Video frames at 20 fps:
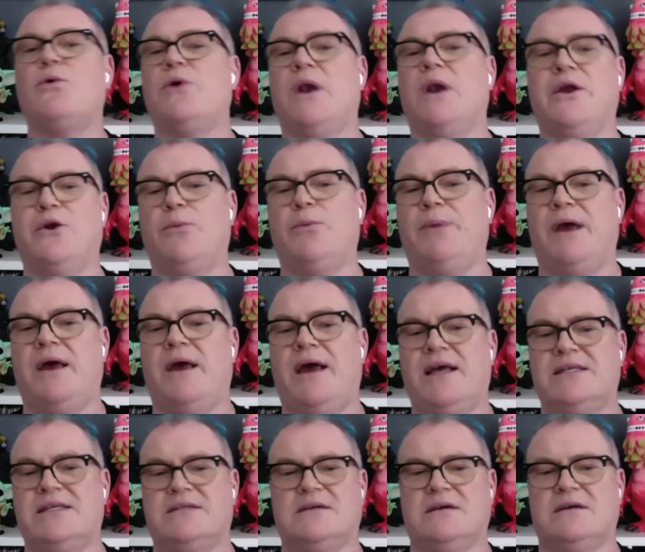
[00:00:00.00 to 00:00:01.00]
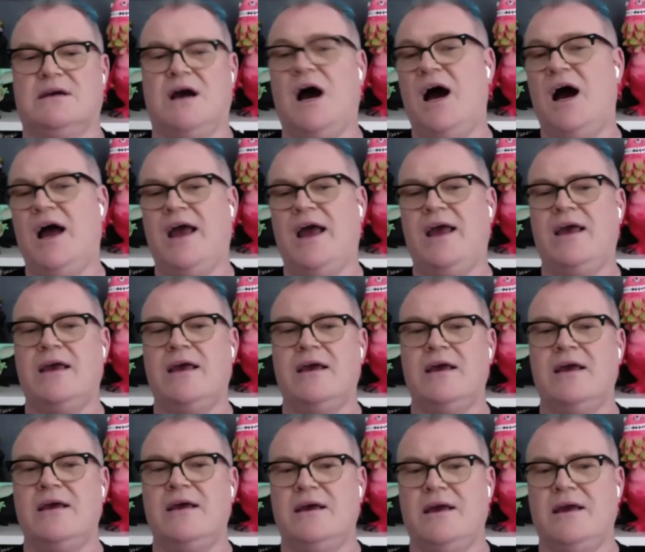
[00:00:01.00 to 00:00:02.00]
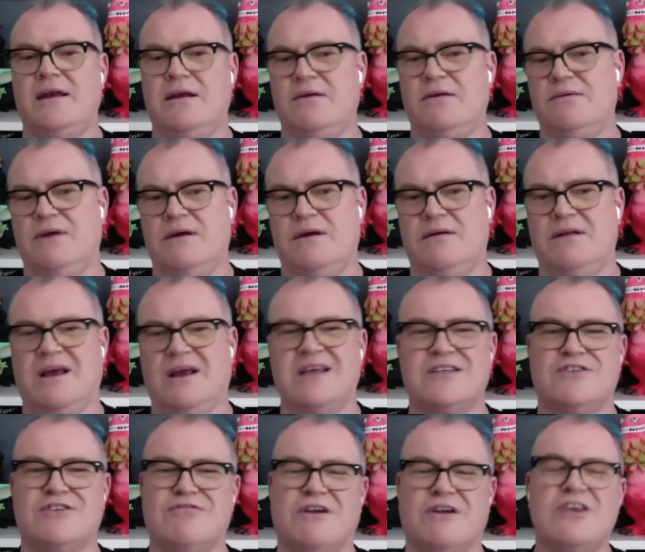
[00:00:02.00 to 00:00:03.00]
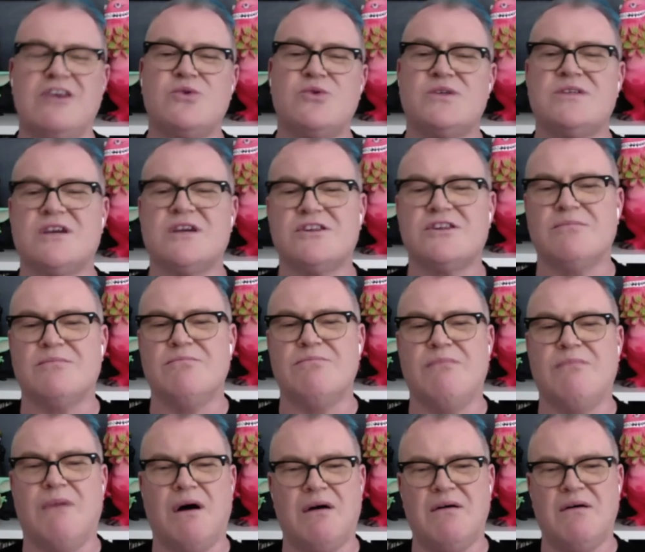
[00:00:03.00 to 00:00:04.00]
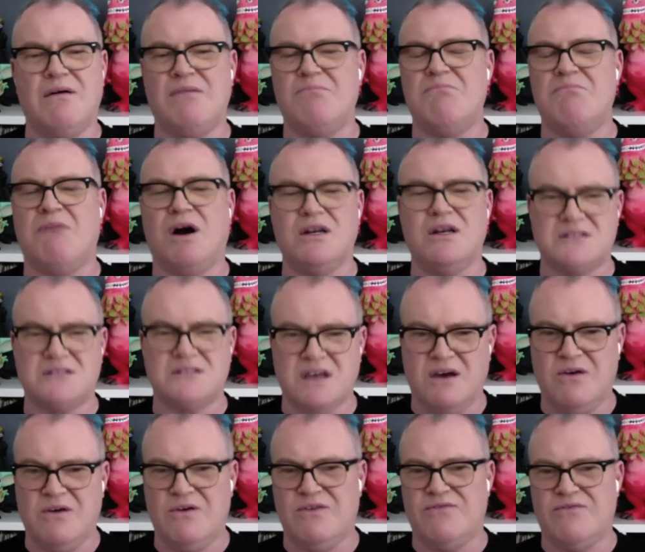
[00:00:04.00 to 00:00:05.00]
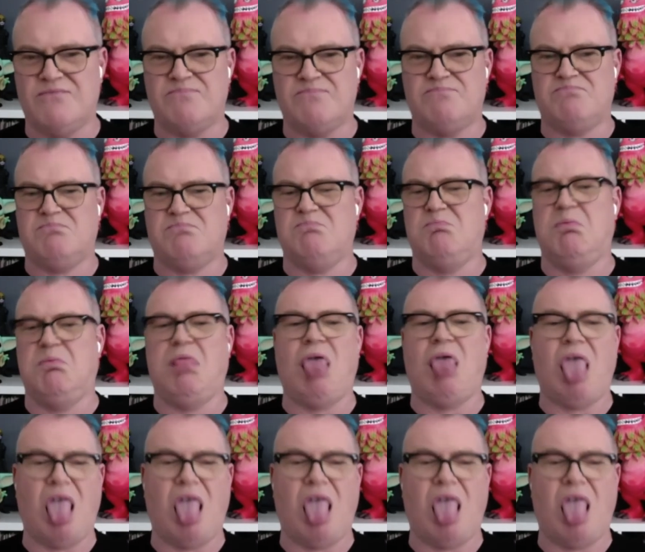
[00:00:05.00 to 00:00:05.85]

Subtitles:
bit as a guy. Because grunge was such a monotone of blur